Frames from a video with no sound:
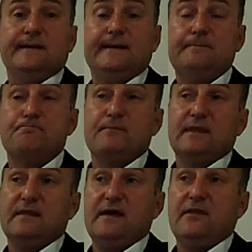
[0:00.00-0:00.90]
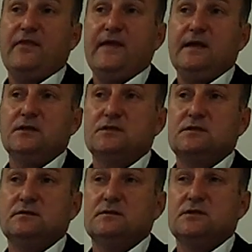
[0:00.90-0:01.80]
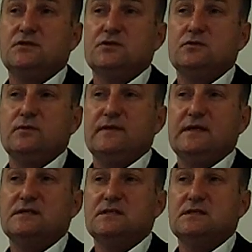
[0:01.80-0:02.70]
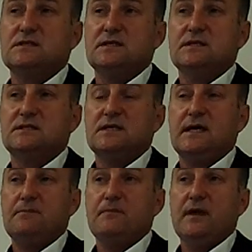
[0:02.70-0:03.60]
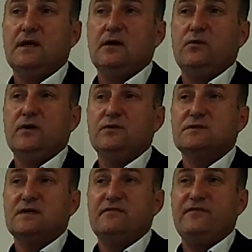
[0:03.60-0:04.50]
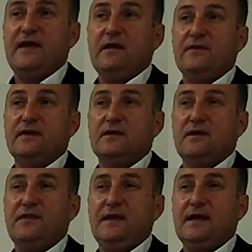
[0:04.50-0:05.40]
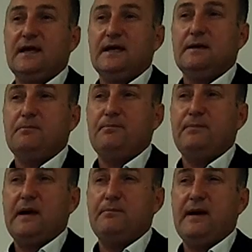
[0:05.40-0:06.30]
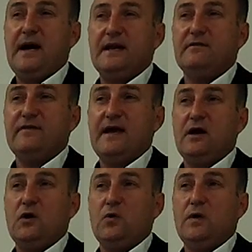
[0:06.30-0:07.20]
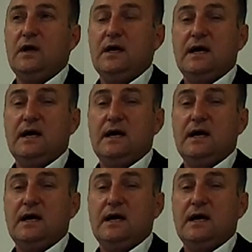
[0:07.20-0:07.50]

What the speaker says: The other thing to do with this is that we also found that I think part of our